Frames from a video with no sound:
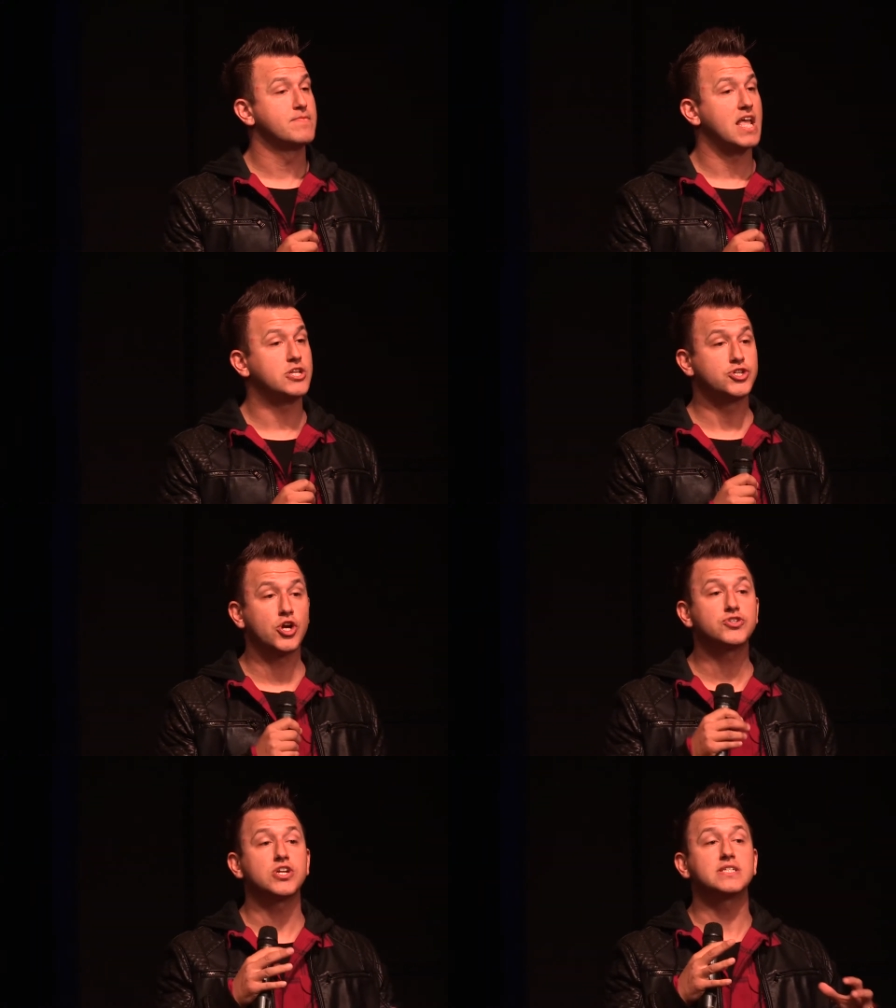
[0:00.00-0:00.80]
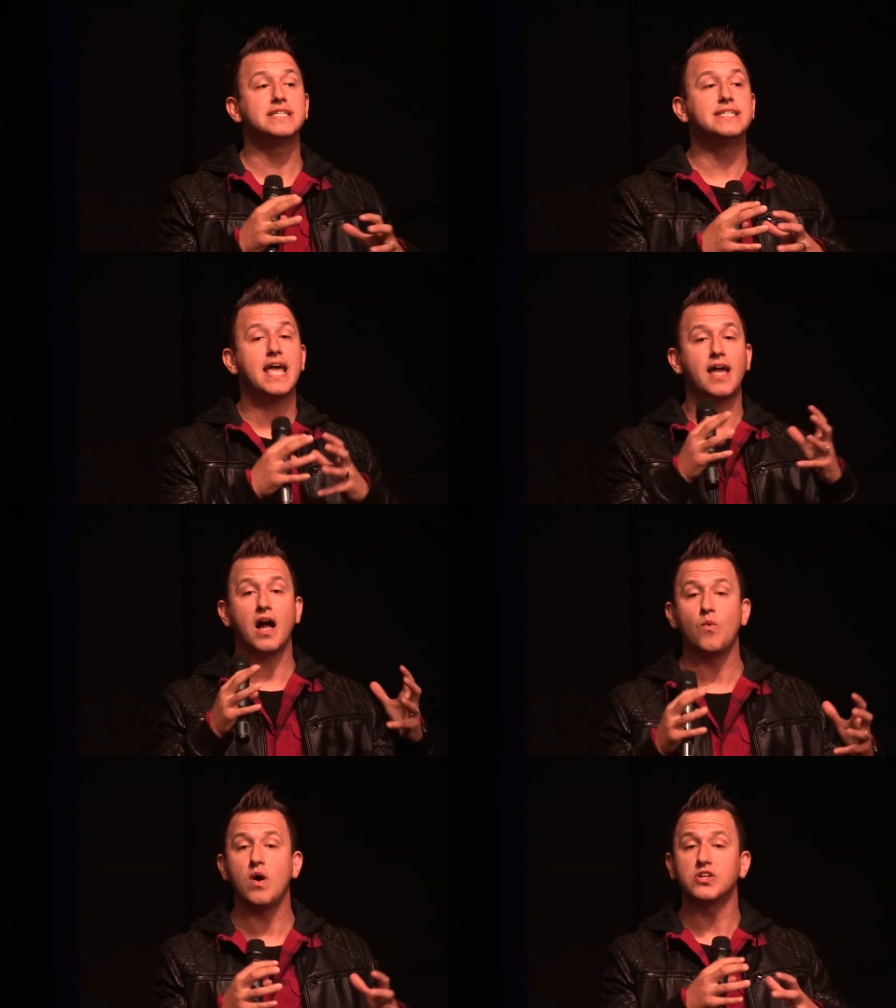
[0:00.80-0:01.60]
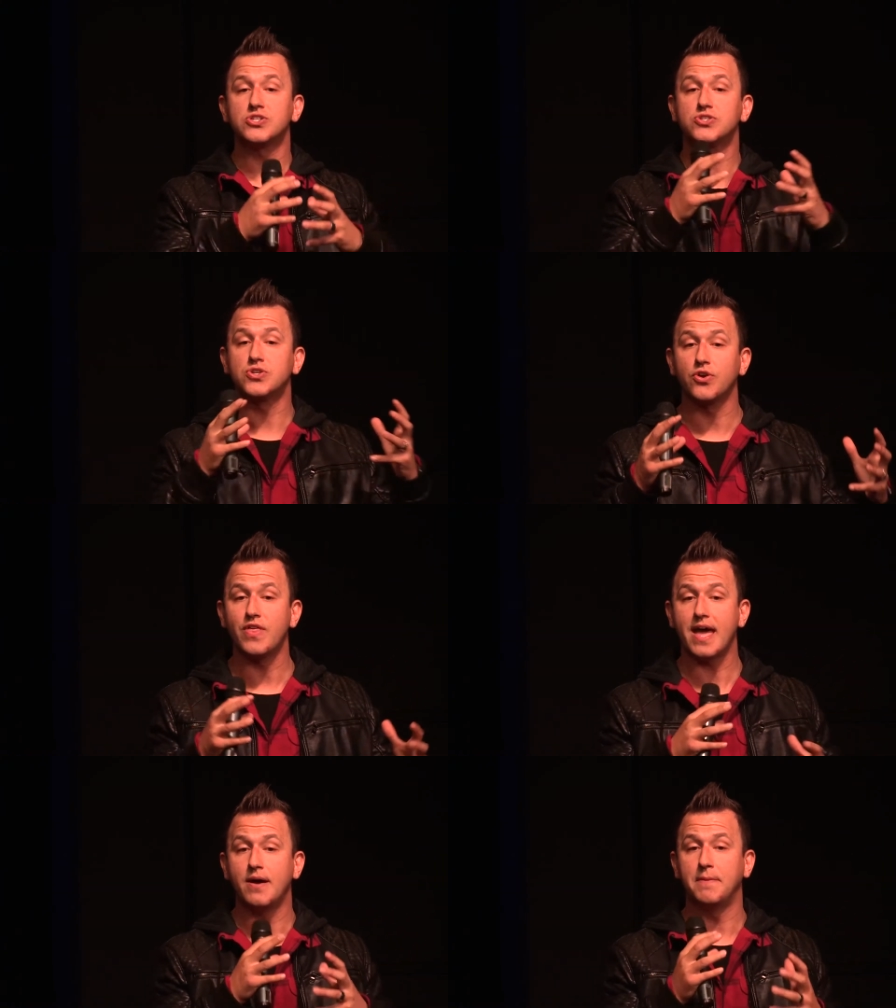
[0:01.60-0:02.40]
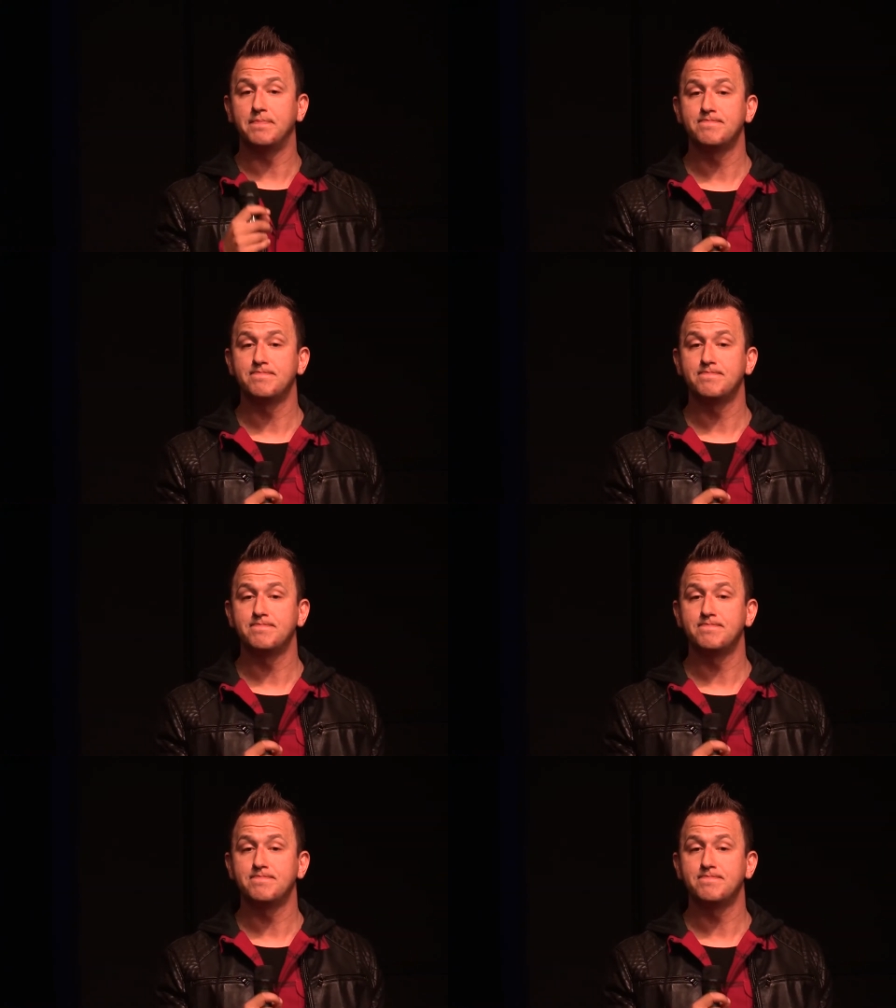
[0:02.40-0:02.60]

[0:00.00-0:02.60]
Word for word: And, church, today I want to stir that up.